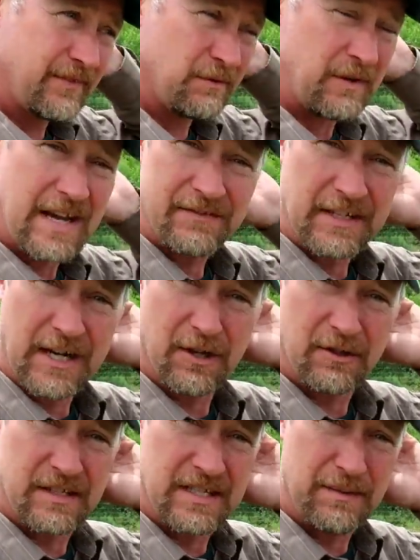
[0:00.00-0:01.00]
we have to
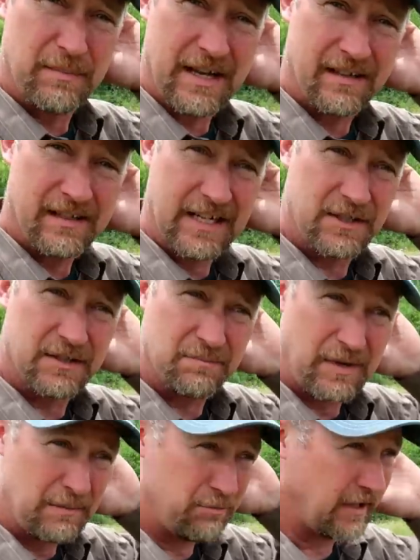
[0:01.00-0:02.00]
guarantee pollination
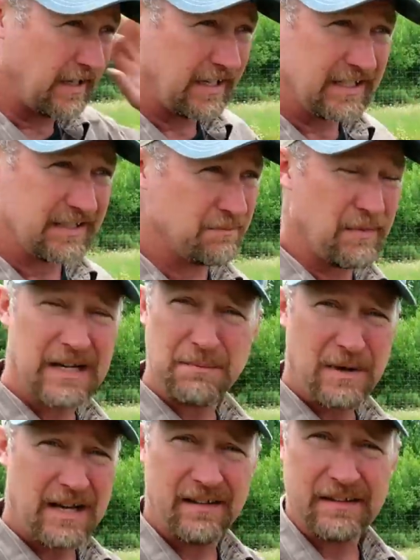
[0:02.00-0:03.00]
by bringing in as many
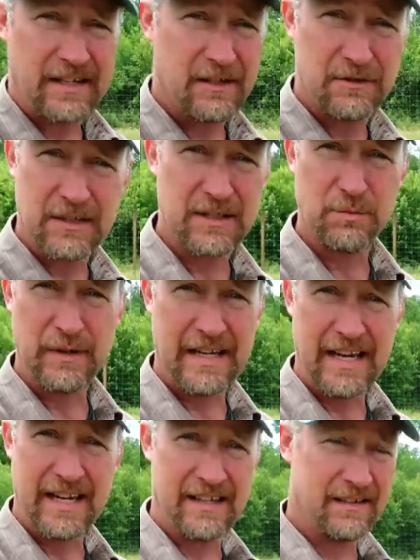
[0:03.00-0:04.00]
pollinators as we
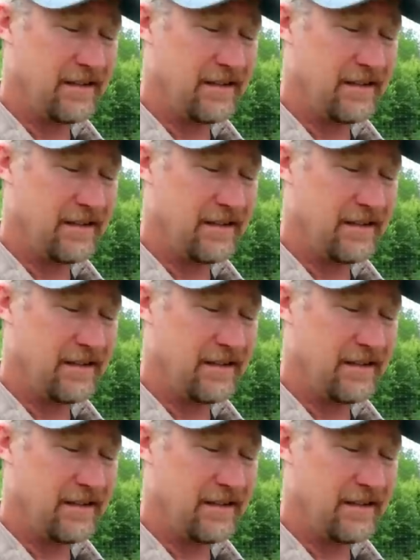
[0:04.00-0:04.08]
can.